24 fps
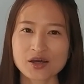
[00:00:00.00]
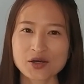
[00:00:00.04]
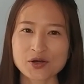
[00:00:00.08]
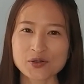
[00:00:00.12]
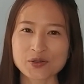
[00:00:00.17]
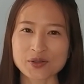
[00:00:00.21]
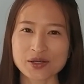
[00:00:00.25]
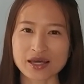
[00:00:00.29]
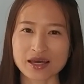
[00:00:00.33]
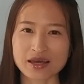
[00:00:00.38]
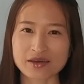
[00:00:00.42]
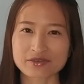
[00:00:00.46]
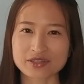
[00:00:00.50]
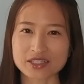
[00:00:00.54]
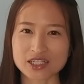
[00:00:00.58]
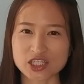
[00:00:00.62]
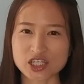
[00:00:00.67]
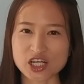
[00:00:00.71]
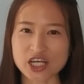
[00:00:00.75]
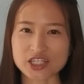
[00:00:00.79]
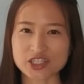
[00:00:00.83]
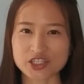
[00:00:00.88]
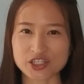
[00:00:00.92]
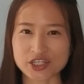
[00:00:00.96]
who gave
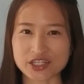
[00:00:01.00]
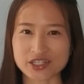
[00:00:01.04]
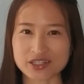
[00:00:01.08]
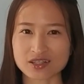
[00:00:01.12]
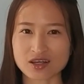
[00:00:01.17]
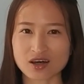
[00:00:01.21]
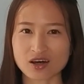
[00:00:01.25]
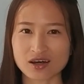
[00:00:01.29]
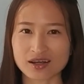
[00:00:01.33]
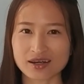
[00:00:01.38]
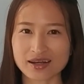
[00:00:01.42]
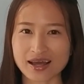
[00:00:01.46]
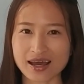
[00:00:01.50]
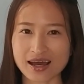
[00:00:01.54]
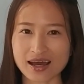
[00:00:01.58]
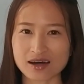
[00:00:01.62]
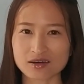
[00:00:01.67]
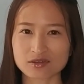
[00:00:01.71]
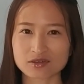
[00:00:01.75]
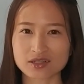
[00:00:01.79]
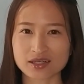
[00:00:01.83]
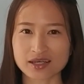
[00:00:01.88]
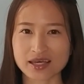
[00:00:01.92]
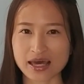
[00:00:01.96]
suggestions on
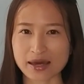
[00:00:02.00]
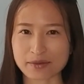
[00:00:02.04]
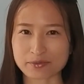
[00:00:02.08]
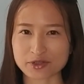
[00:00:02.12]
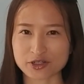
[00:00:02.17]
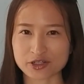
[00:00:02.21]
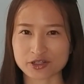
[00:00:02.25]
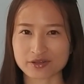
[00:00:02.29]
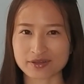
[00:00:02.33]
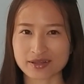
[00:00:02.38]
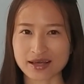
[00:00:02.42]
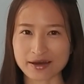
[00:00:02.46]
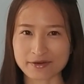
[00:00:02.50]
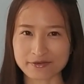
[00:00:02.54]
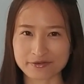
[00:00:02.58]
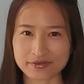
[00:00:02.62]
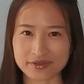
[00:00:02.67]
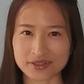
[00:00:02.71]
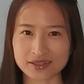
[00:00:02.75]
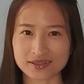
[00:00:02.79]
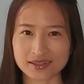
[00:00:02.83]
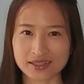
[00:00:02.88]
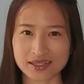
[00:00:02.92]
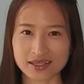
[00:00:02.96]
how to capture that
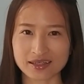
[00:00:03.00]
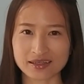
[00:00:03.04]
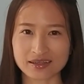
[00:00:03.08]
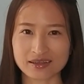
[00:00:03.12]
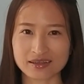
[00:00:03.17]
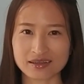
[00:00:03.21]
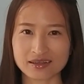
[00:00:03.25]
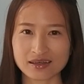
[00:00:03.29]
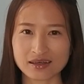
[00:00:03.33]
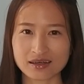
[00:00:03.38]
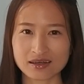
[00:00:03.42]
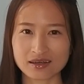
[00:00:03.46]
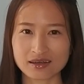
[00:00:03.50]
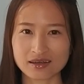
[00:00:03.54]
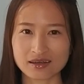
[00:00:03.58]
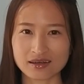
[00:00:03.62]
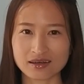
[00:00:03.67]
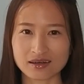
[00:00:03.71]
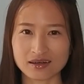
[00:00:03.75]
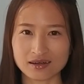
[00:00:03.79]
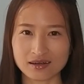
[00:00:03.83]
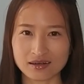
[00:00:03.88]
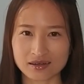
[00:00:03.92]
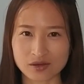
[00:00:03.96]
feeling
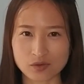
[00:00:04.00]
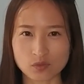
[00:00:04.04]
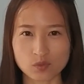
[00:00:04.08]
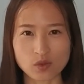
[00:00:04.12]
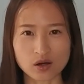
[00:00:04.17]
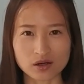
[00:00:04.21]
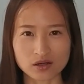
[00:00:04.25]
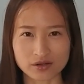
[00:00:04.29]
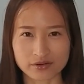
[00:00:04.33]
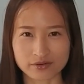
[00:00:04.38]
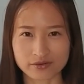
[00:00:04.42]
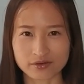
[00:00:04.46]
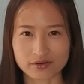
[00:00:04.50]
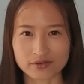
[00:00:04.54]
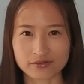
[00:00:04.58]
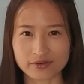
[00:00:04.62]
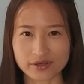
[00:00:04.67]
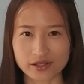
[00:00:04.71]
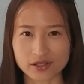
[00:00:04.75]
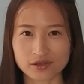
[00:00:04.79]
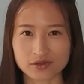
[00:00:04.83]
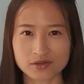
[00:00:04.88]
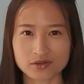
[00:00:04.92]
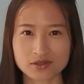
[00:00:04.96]
in one of her
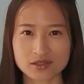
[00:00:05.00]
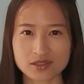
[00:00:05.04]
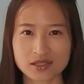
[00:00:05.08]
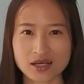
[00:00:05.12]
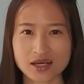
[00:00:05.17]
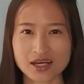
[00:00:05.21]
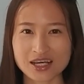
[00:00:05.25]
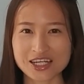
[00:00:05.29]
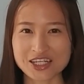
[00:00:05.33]
videos.